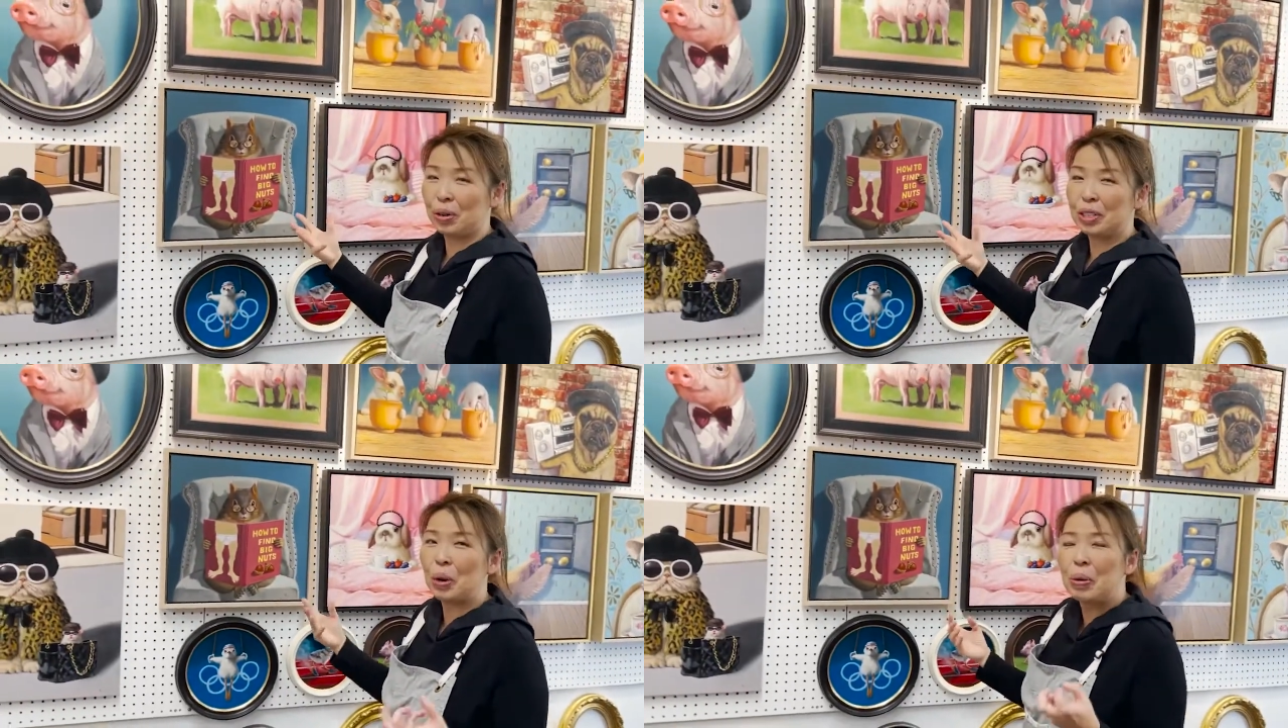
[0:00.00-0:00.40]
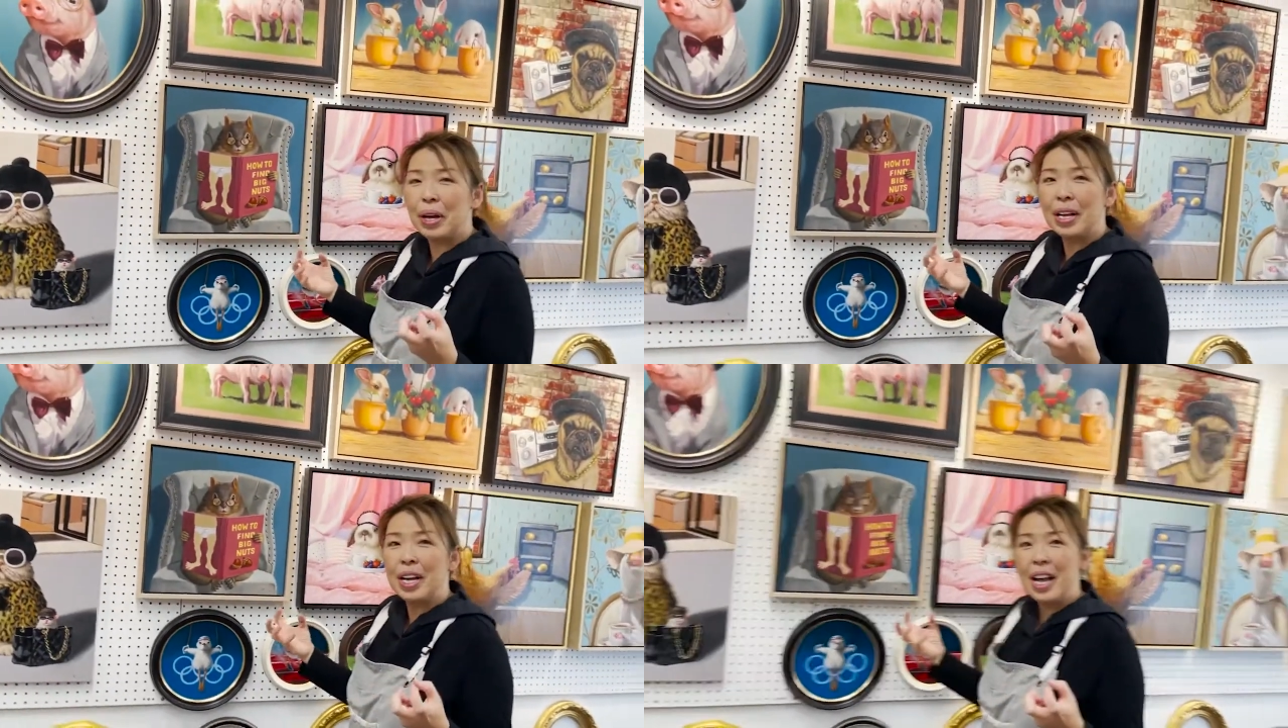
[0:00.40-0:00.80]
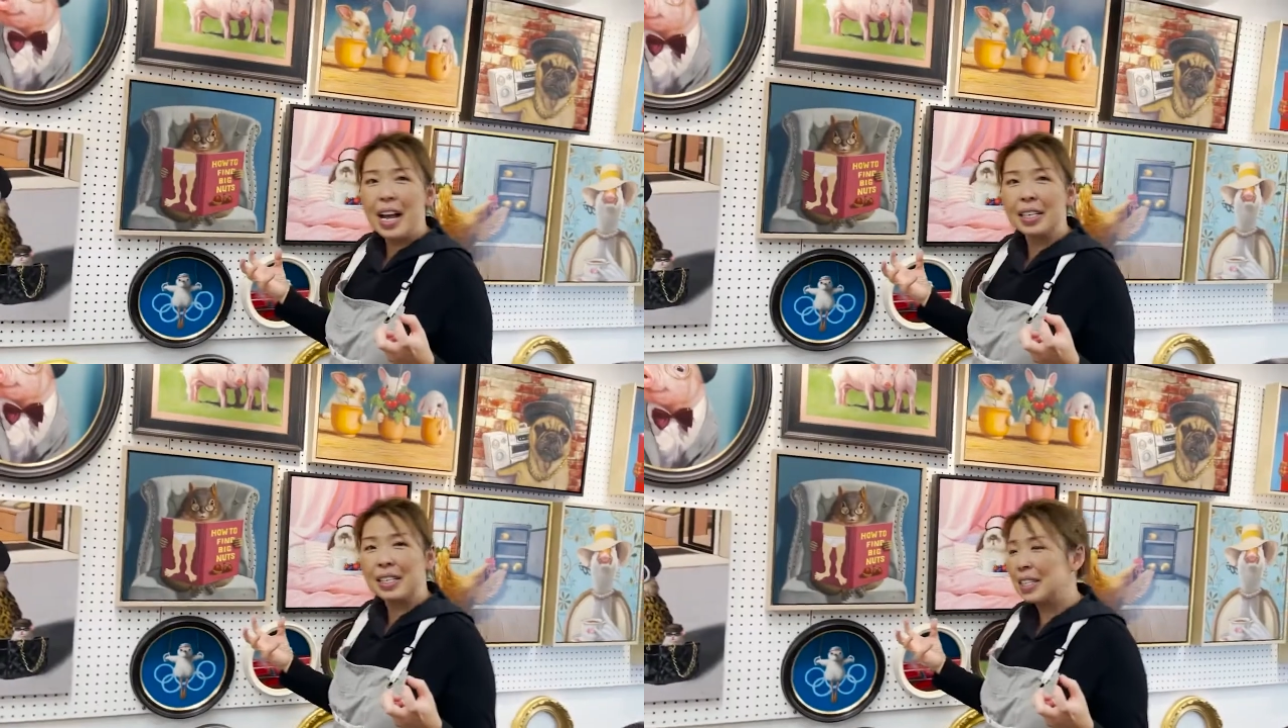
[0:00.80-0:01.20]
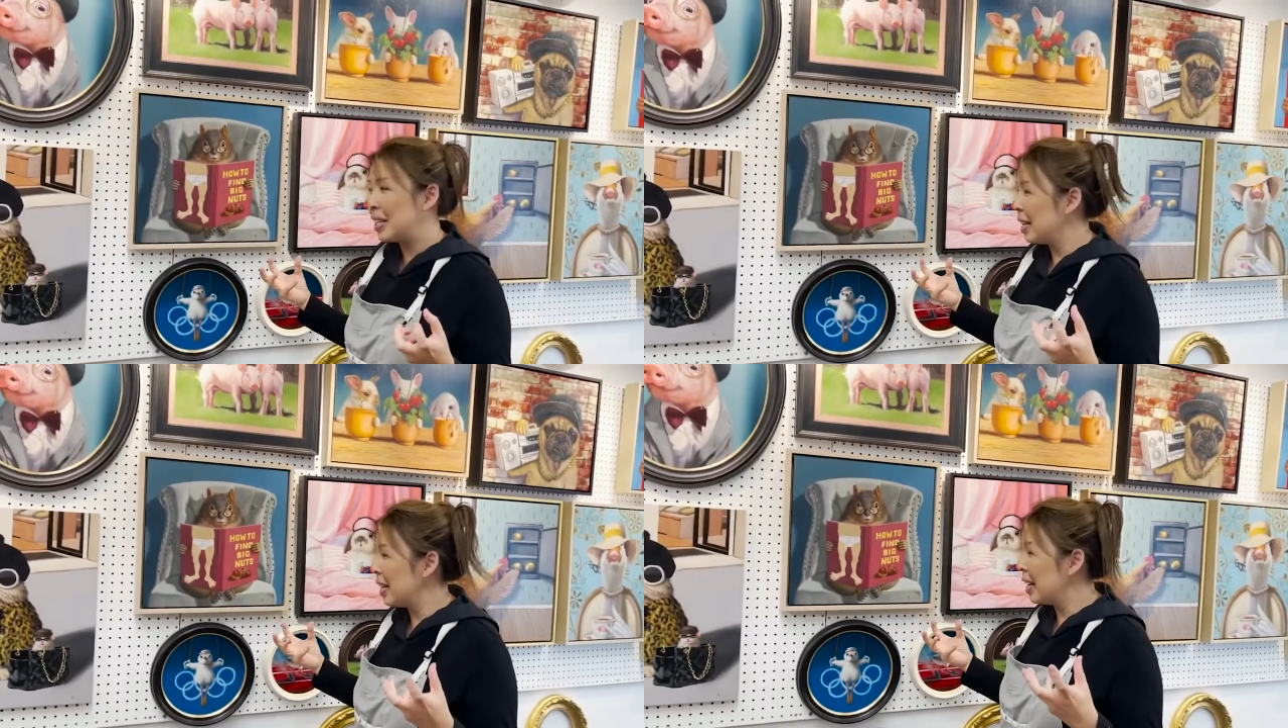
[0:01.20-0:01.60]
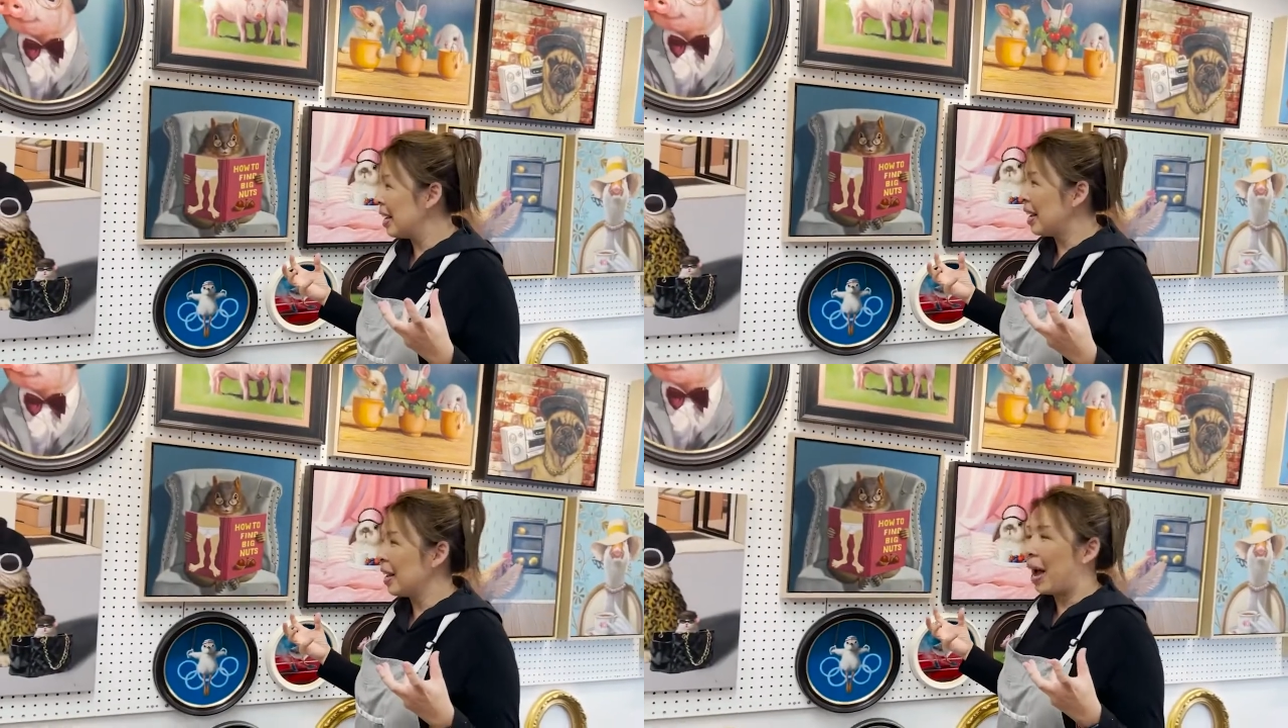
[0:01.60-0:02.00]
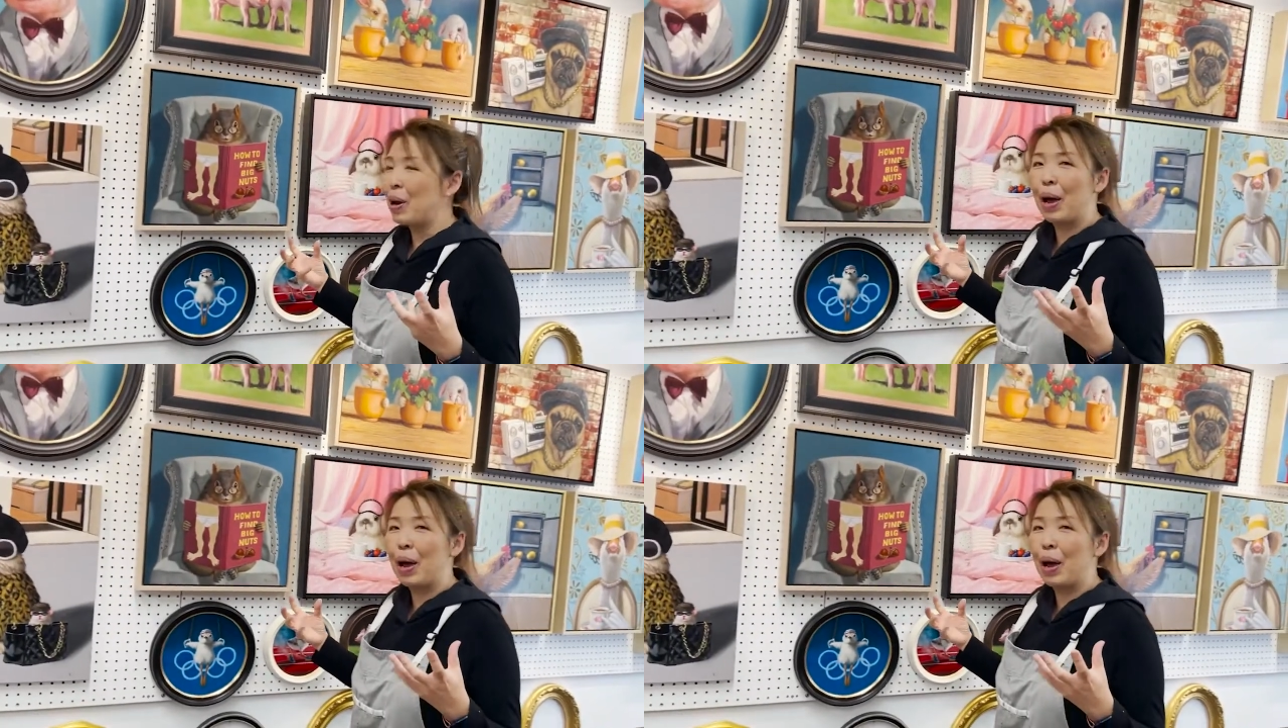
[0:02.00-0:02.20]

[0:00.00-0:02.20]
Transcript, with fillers: So it's, I,